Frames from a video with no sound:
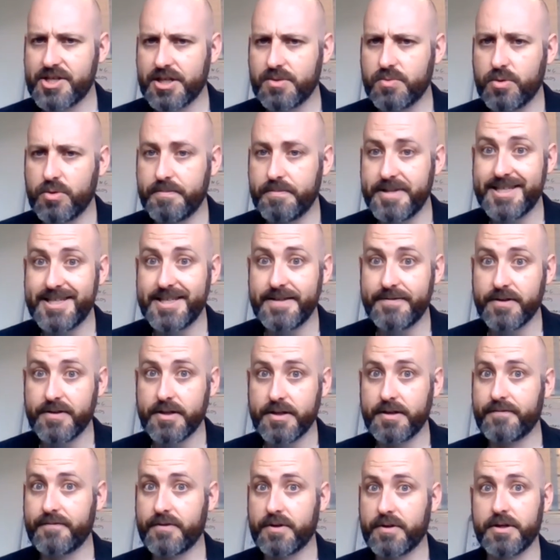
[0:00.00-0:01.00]
her, will be
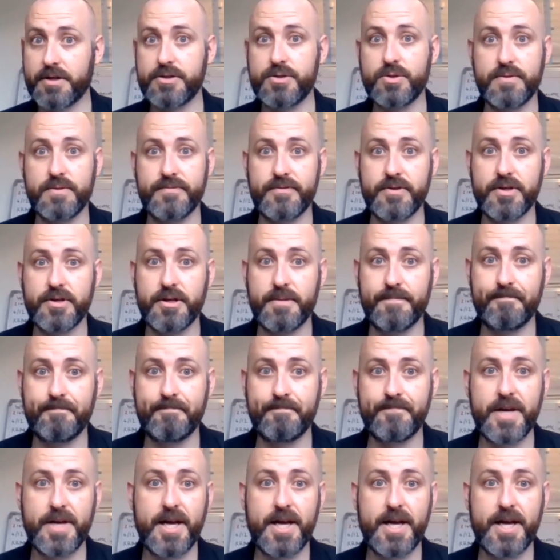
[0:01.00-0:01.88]
difficult for her to overcome.